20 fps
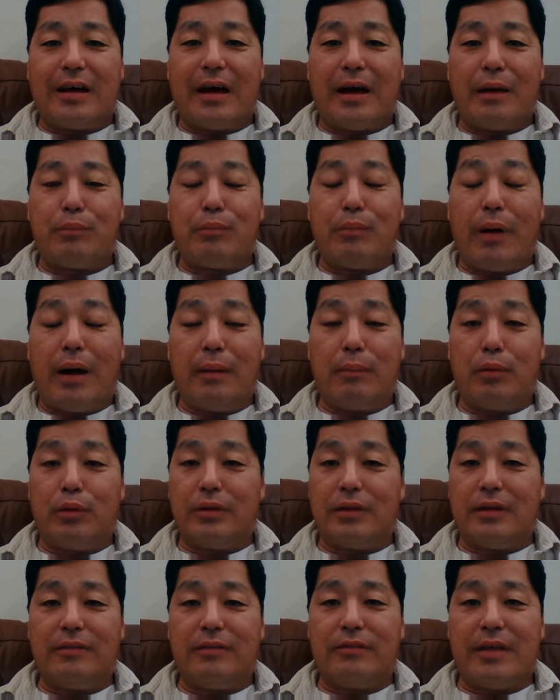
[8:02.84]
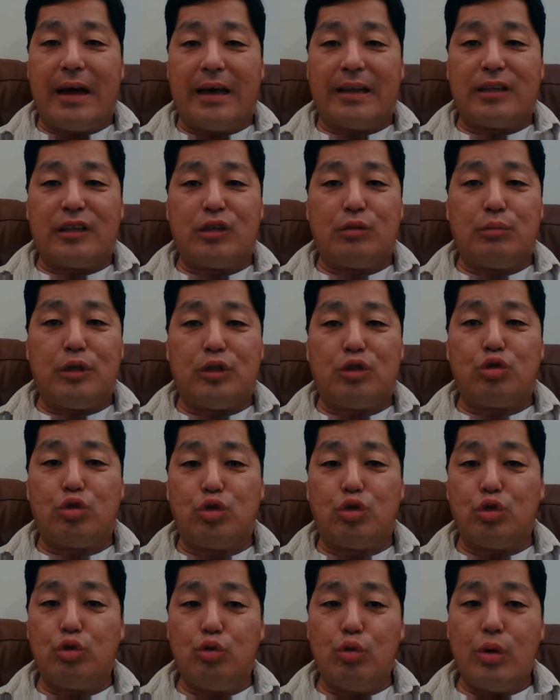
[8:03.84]
I believe that to be
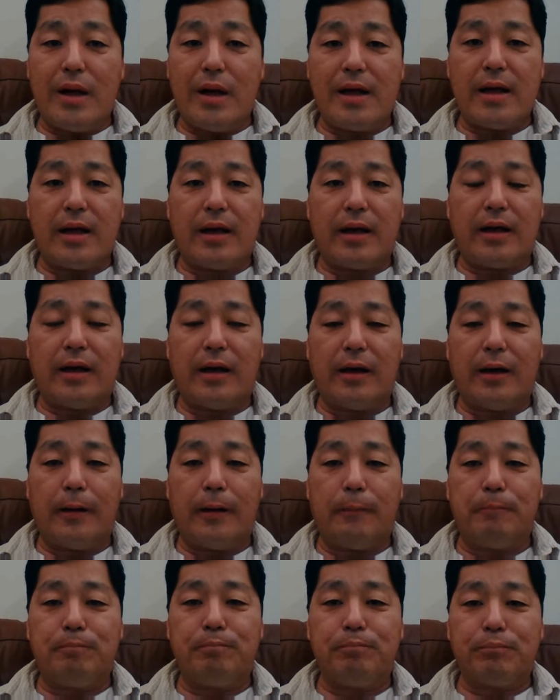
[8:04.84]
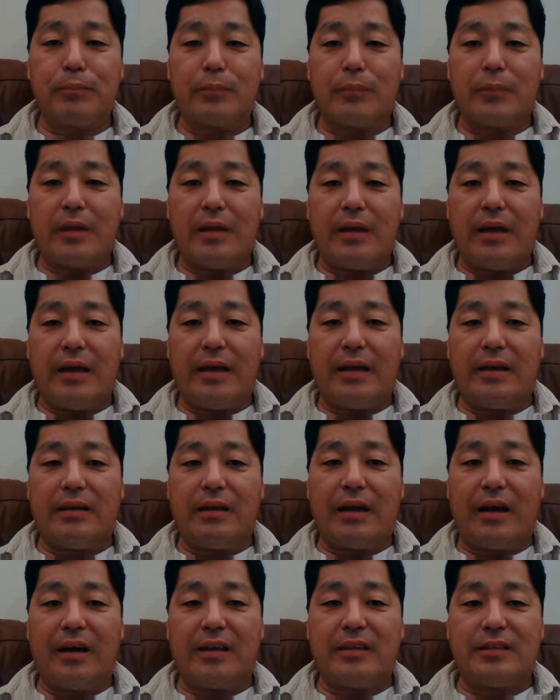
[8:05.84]
true.
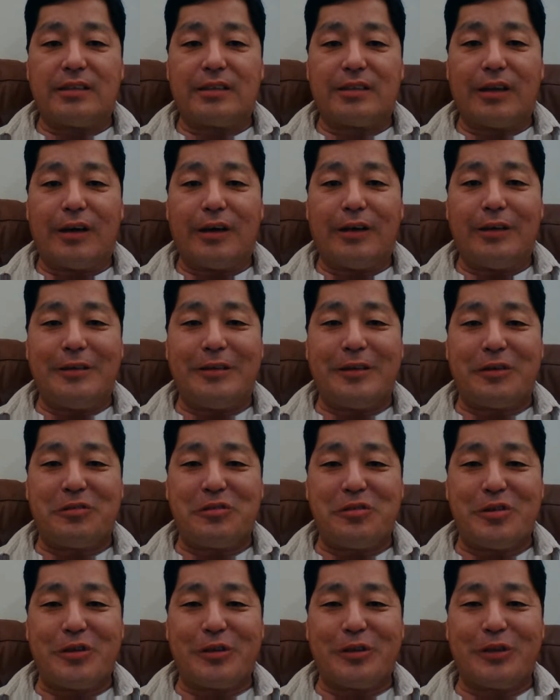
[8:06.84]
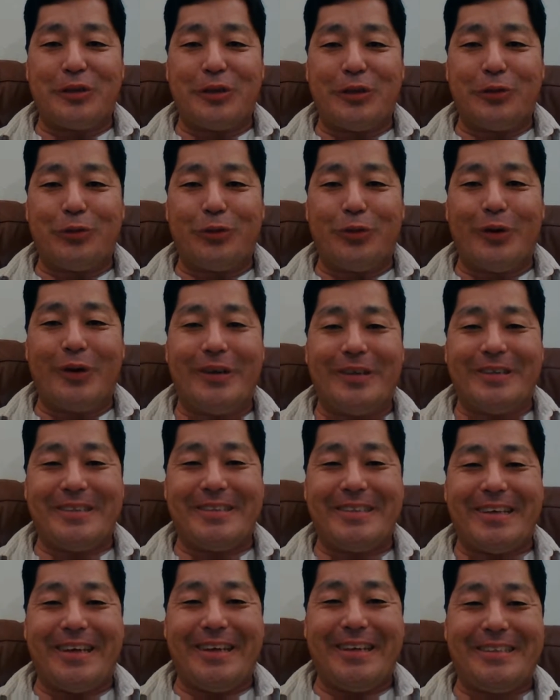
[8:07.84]
And Einstein definitely
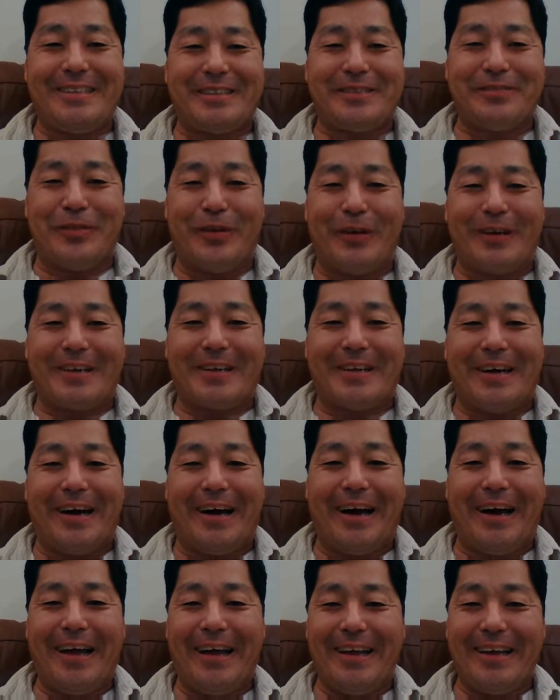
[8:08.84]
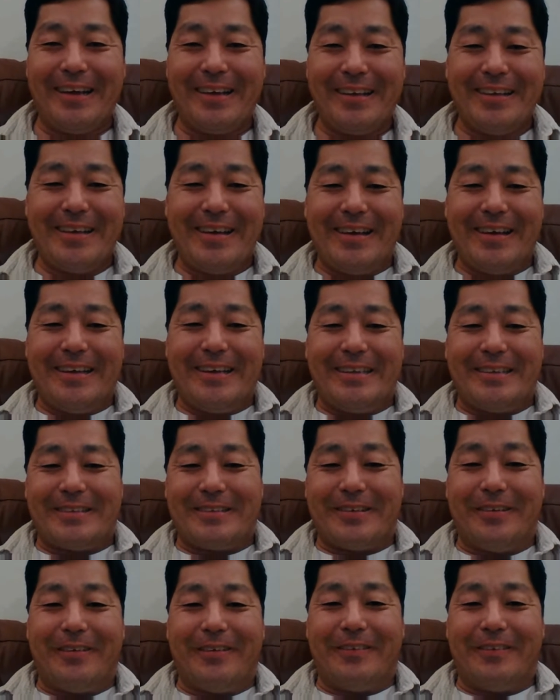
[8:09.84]
was a smart guy.
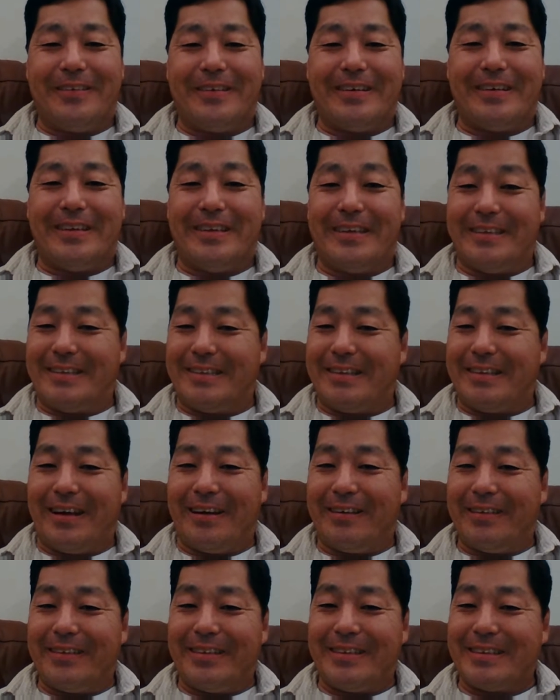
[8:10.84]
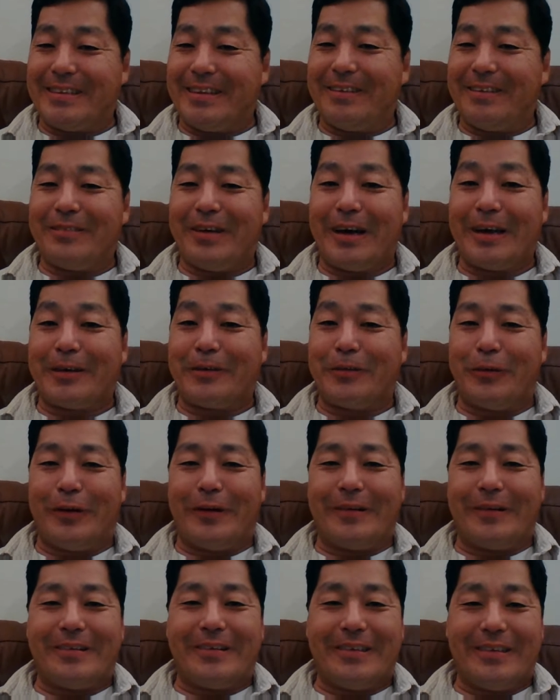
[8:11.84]
So it's not my
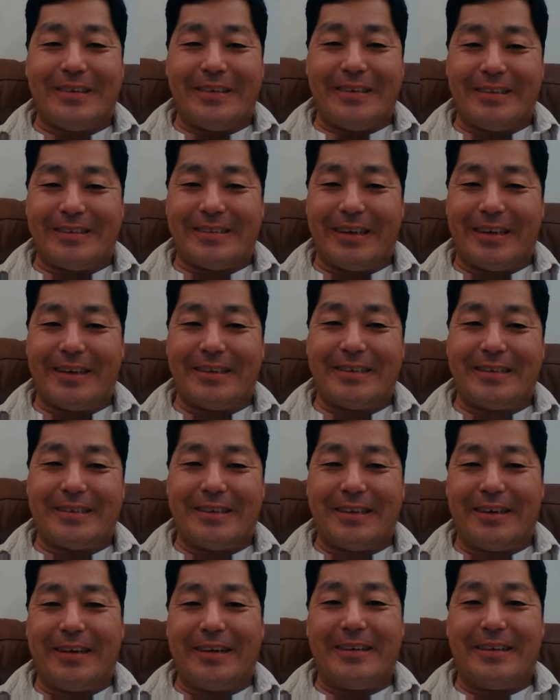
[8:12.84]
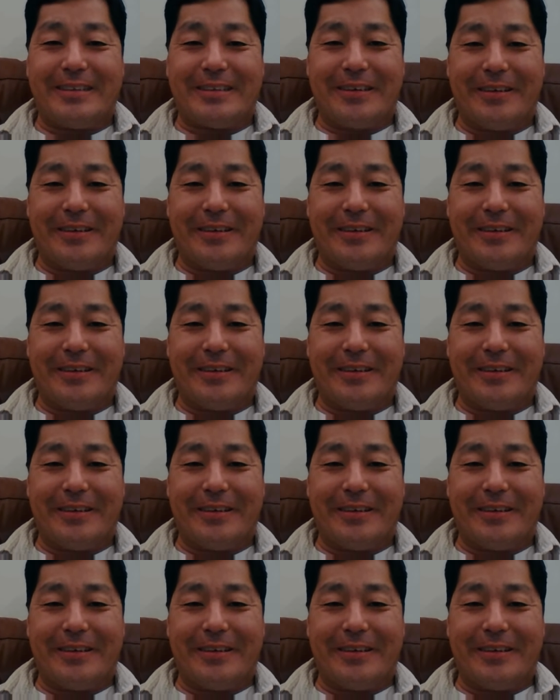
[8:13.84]
quote, it's Einstein.